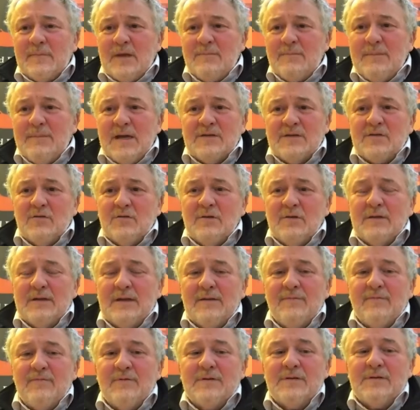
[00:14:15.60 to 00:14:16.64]
It makes all the
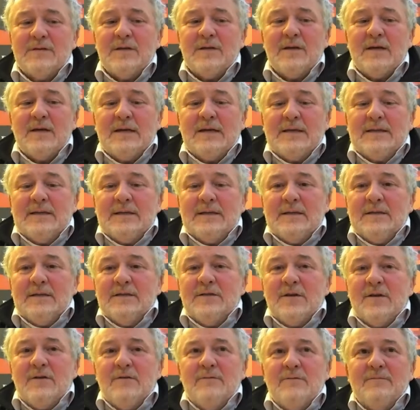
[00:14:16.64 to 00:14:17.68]
difference.
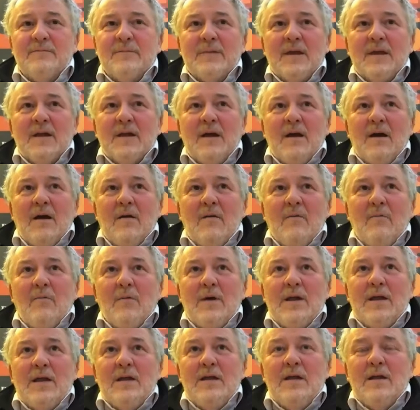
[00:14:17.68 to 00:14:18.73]
So
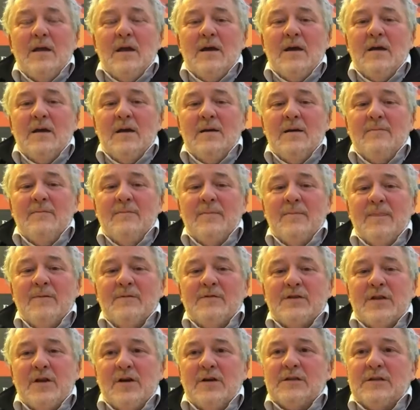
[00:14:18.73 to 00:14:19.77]
we
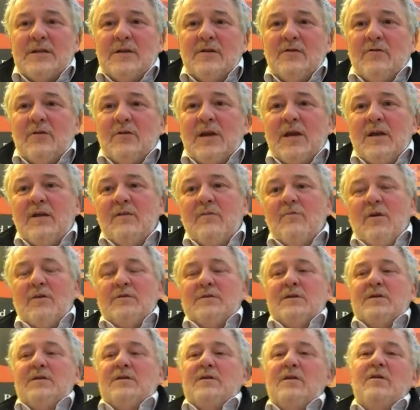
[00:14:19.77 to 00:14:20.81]
started looking at
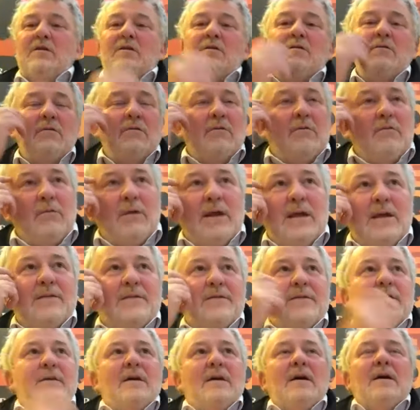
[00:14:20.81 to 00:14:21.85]
what to do with
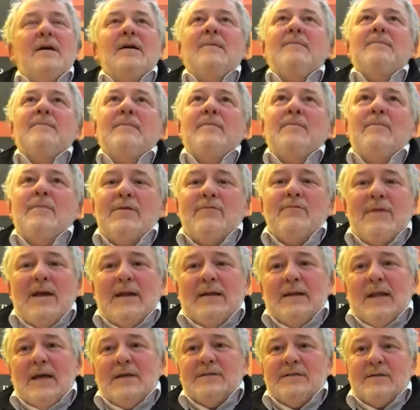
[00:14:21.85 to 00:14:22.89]

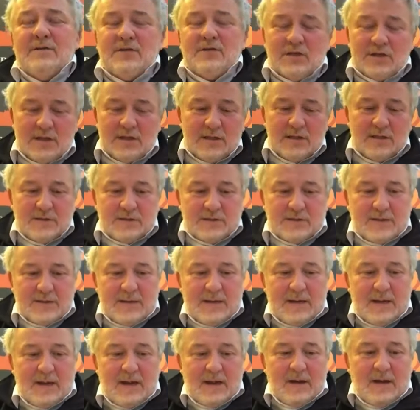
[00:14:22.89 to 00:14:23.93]
Red Leicester cheese.
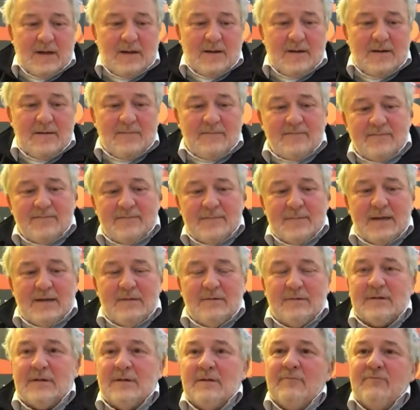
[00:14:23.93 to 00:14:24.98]

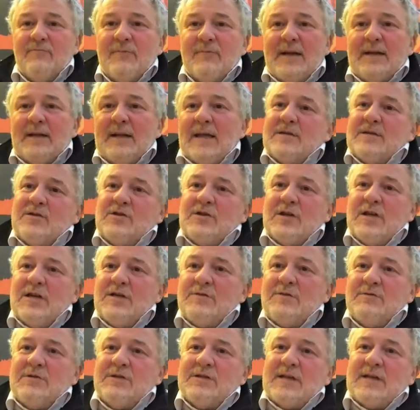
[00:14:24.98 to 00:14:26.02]
Red Leicester
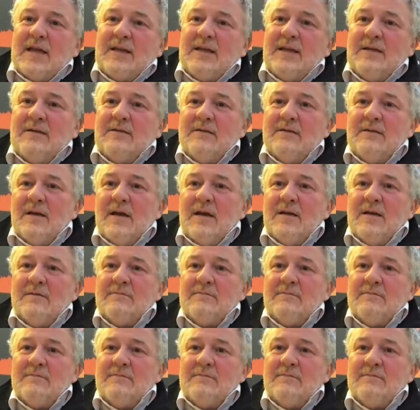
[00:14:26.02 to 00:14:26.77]
cheese was selling